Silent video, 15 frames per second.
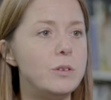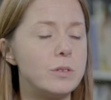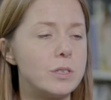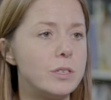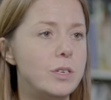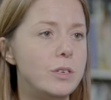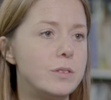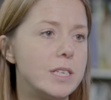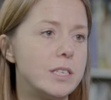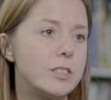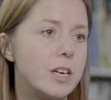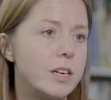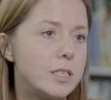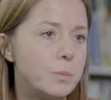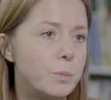used to using
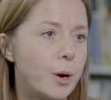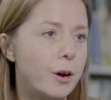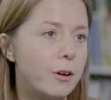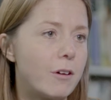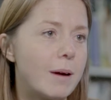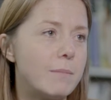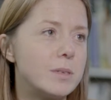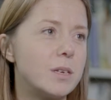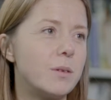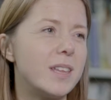certain programs.